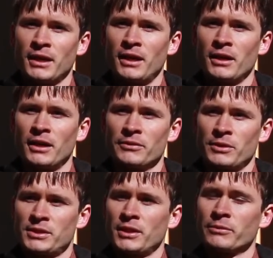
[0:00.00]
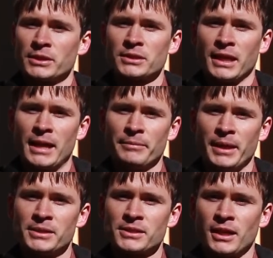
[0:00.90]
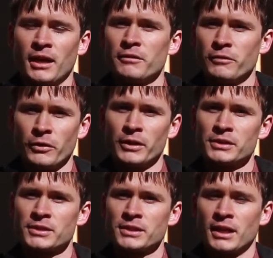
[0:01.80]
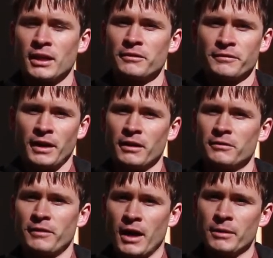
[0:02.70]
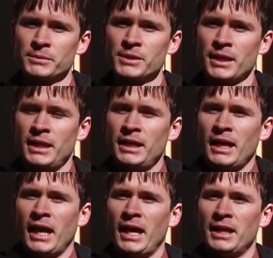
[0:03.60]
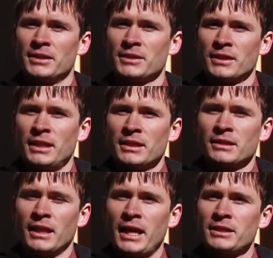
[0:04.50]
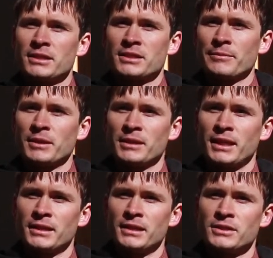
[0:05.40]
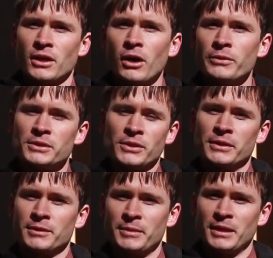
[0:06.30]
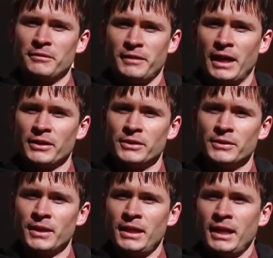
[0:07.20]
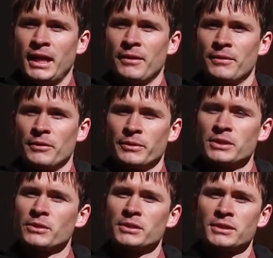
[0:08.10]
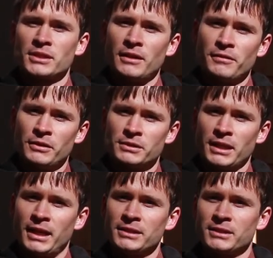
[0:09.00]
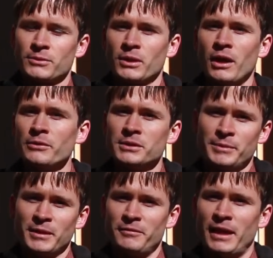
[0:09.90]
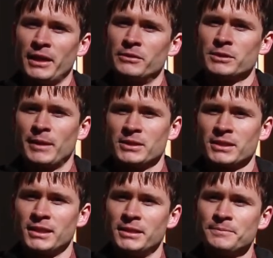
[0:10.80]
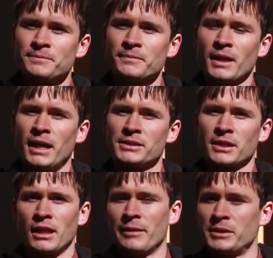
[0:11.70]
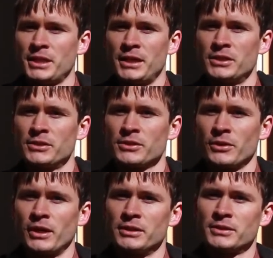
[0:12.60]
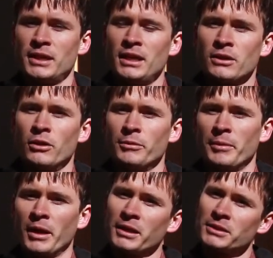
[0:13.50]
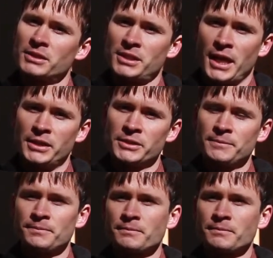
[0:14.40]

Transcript: are, are, is our rich land base, our forests, our, our farms, and land is something that is always going to be of value. And the resources off those lands will always be of value, especially as the climate changes or as global markets change.